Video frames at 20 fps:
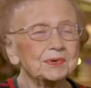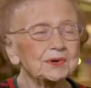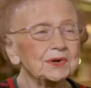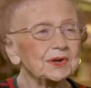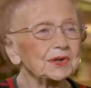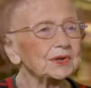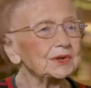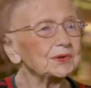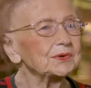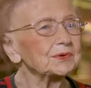
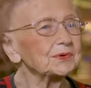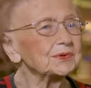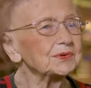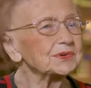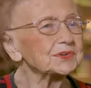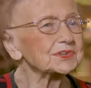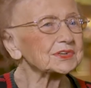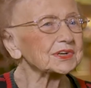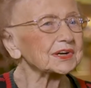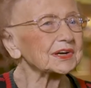pretty
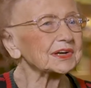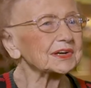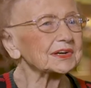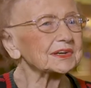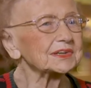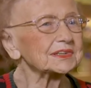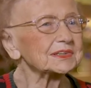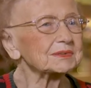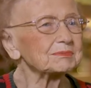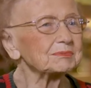huge.
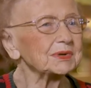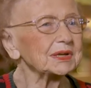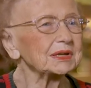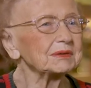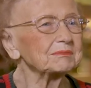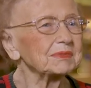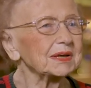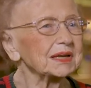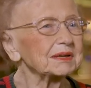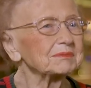Uh, it's a
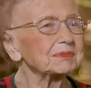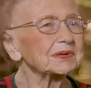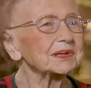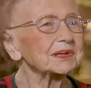big, big